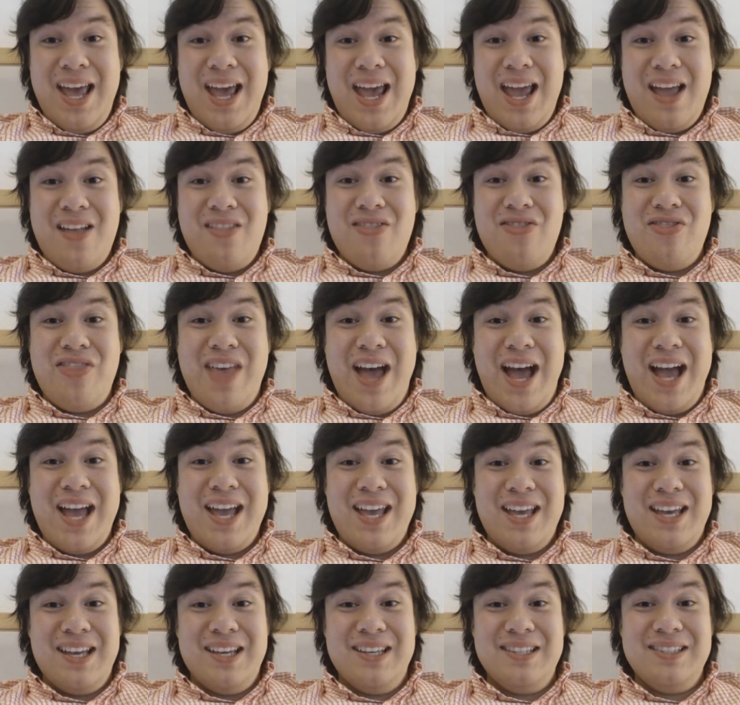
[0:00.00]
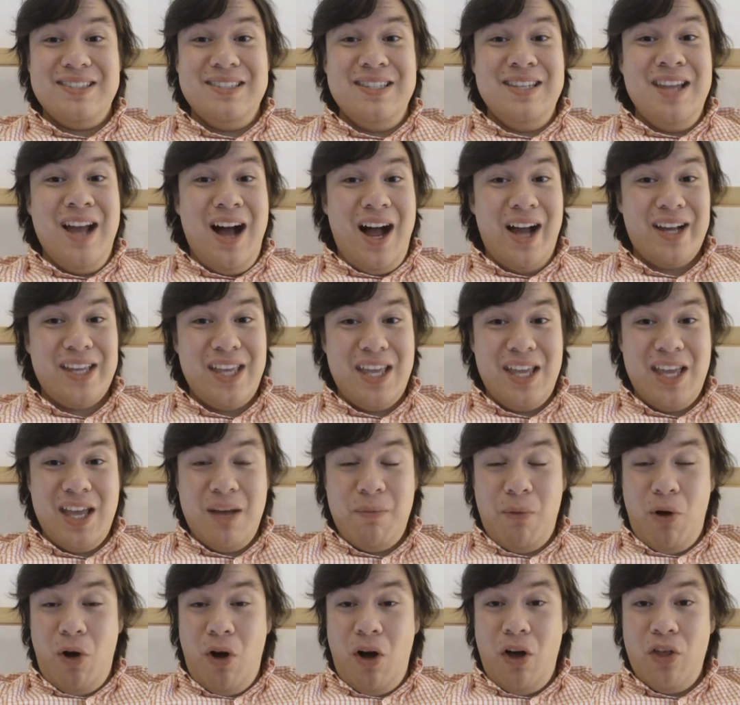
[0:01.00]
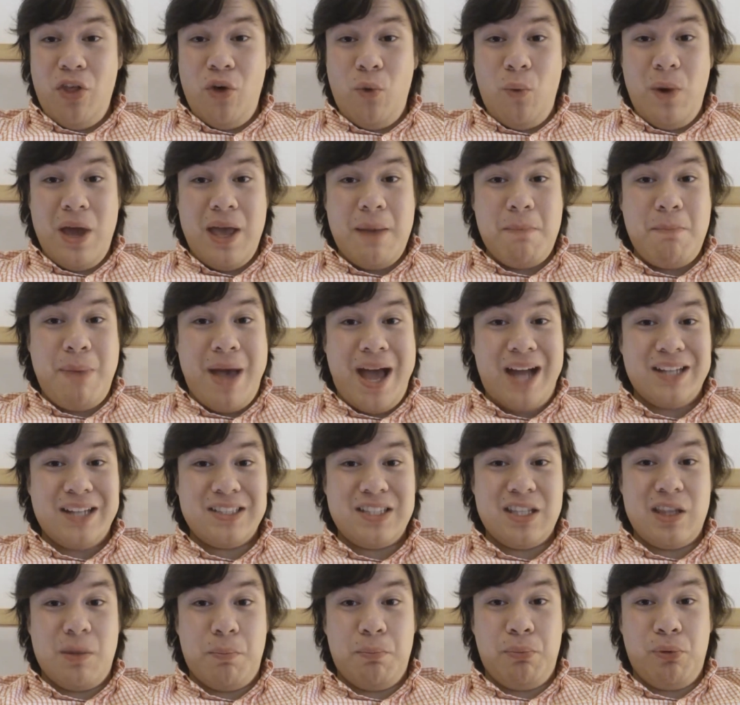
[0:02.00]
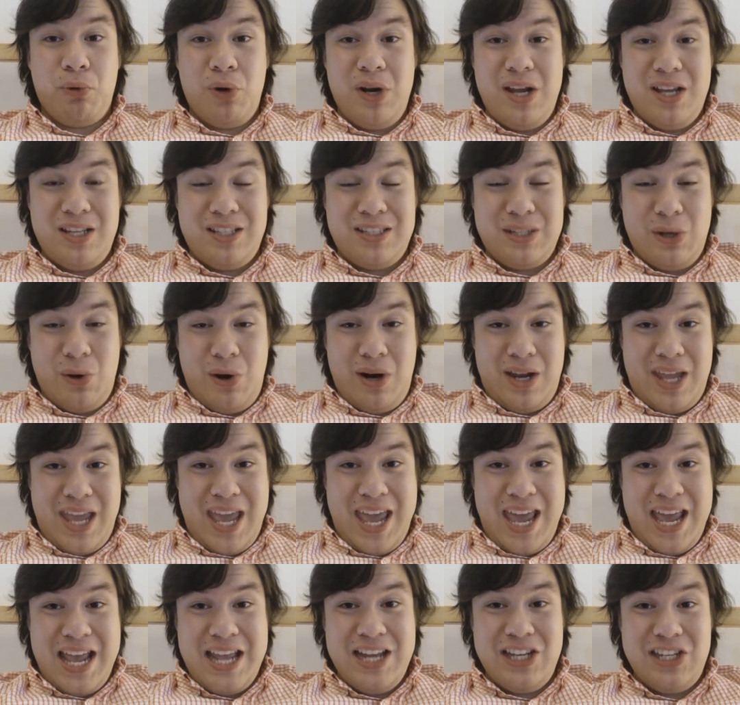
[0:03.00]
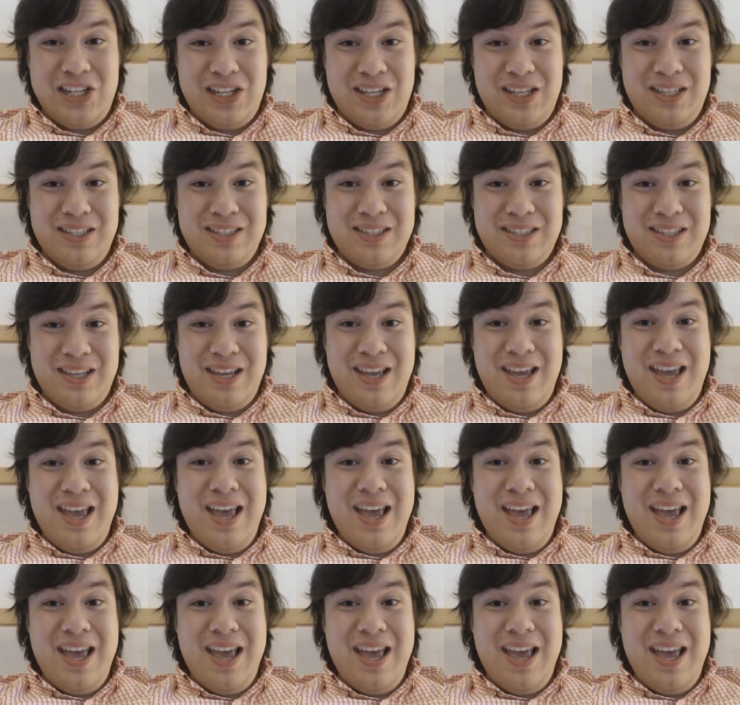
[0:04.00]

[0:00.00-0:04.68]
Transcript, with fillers: and that is knocking him all the way back to the prehistoric ages.